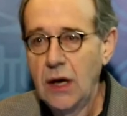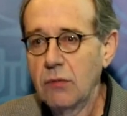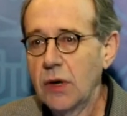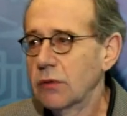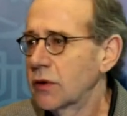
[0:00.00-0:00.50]

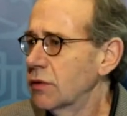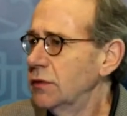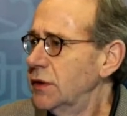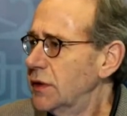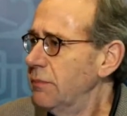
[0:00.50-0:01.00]
We
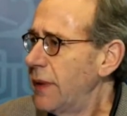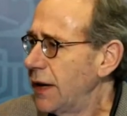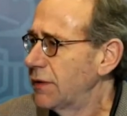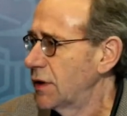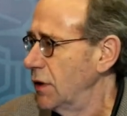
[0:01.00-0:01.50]
recruited the
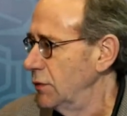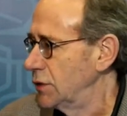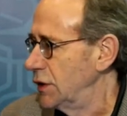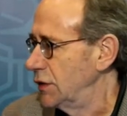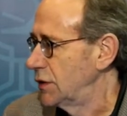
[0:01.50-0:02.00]
math
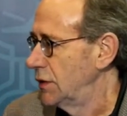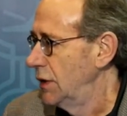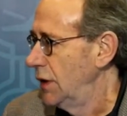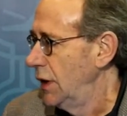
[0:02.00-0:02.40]
coaches.